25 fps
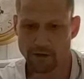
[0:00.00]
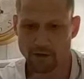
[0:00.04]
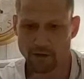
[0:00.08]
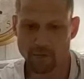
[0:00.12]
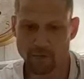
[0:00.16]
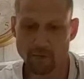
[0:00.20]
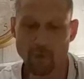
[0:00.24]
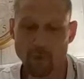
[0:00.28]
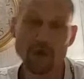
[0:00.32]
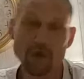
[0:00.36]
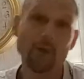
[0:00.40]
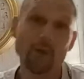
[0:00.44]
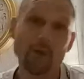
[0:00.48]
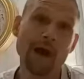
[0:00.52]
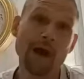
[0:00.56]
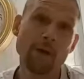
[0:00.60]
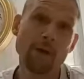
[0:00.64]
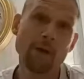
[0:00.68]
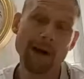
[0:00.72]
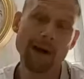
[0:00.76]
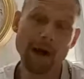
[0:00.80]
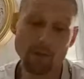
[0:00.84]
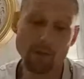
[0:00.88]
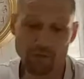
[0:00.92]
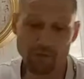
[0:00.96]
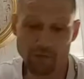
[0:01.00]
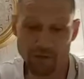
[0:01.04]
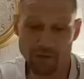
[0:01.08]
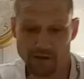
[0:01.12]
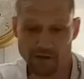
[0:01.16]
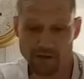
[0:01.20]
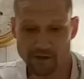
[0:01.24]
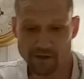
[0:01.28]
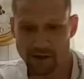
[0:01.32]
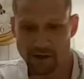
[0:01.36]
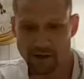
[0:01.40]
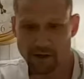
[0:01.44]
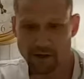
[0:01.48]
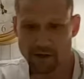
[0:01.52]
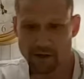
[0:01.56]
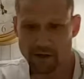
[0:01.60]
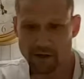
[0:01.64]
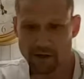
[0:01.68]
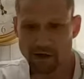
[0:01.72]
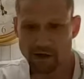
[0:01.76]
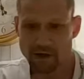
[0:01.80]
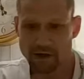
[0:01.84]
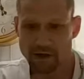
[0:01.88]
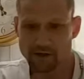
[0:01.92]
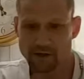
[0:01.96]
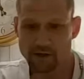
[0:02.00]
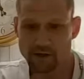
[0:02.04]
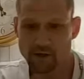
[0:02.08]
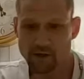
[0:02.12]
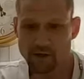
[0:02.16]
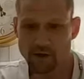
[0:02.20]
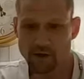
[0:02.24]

money where mouth is against